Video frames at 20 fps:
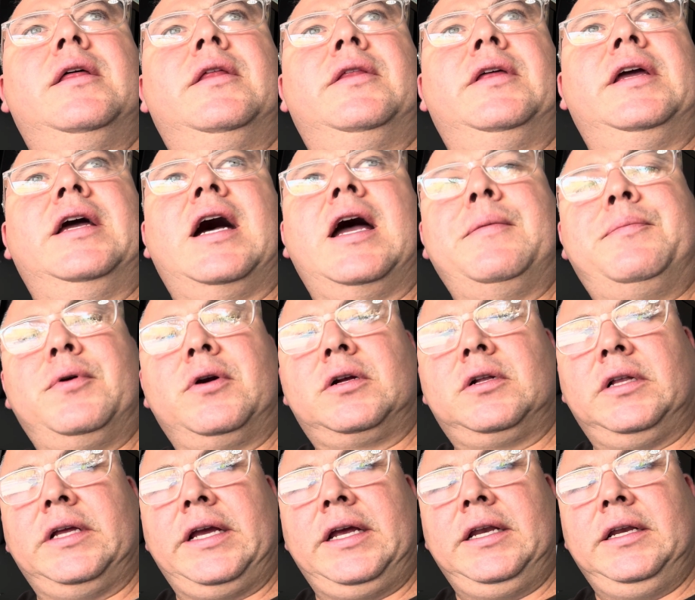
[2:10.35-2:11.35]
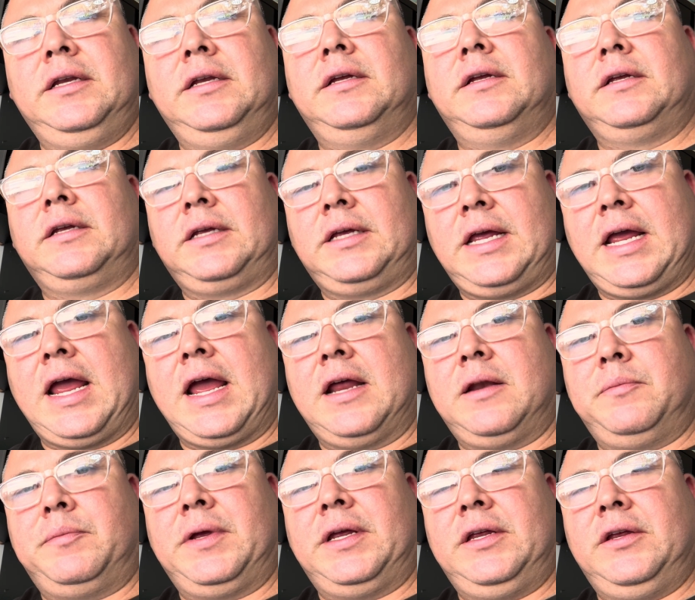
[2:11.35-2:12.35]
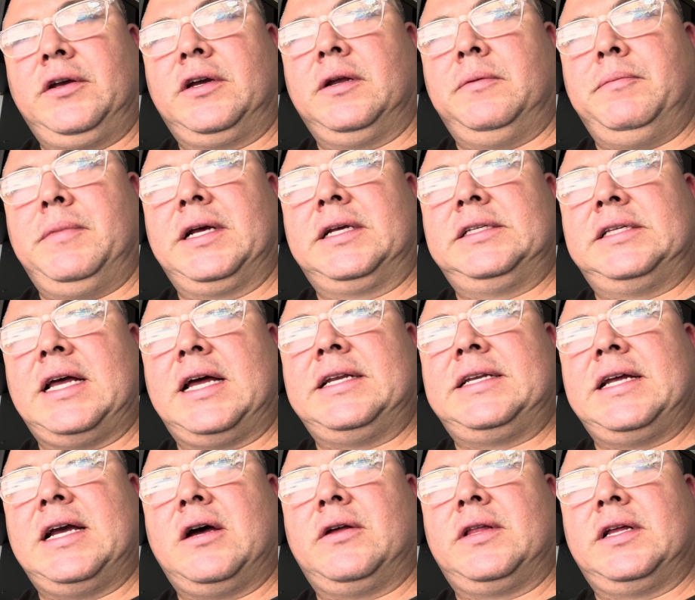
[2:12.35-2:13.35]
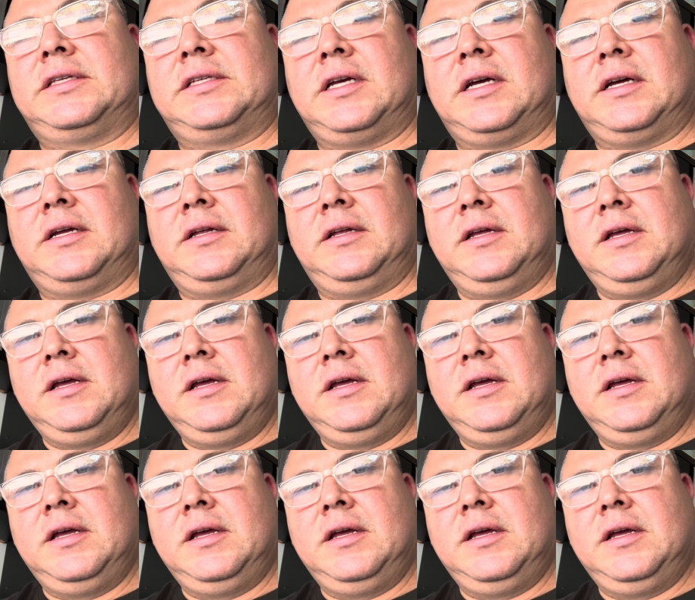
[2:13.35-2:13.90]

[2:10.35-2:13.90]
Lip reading: The Hyper Clean can be, you can mix that down. That's a